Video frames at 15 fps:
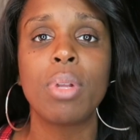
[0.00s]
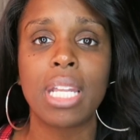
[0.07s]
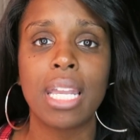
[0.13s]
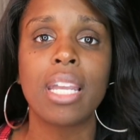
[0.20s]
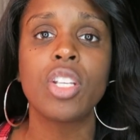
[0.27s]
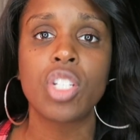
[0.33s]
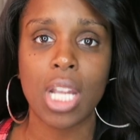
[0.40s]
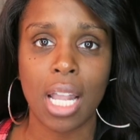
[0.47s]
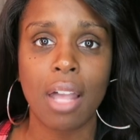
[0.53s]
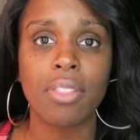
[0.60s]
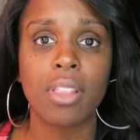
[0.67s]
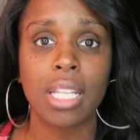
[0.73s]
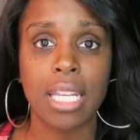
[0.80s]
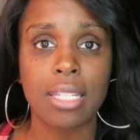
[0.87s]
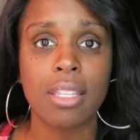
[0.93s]
But again, check
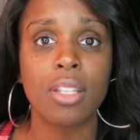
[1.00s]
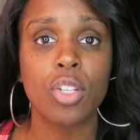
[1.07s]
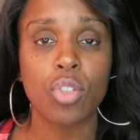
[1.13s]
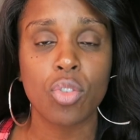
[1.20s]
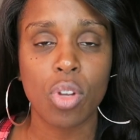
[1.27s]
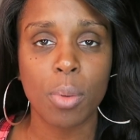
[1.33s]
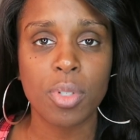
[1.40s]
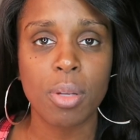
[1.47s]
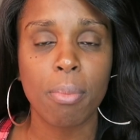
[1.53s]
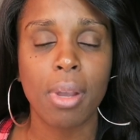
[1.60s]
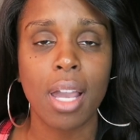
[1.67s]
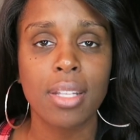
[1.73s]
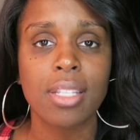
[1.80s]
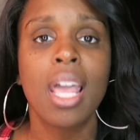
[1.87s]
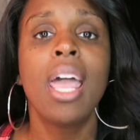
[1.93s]
out the links in the description
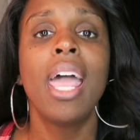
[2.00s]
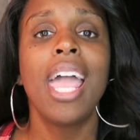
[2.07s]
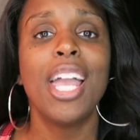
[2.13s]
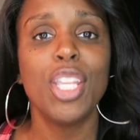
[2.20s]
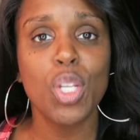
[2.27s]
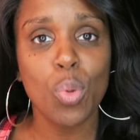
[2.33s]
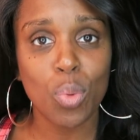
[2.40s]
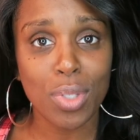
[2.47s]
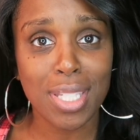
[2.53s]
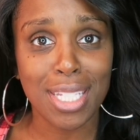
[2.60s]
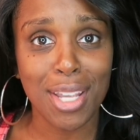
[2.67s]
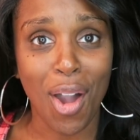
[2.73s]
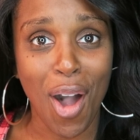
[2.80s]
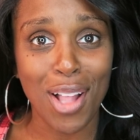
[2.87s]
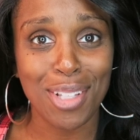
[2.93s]
box and you will
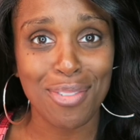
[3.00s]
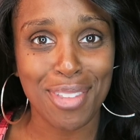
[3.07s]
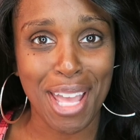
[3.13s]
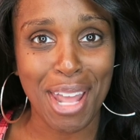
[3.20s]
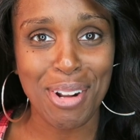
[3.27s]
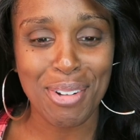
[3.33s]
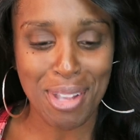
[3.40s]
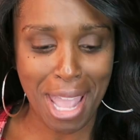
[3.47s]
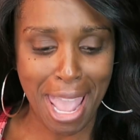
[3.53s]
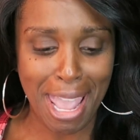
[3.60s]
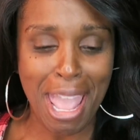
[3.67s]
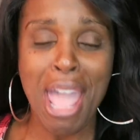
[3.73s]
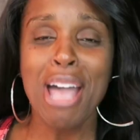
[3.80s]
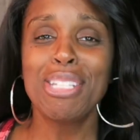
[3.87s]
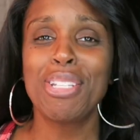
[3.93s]
see all of that, okay?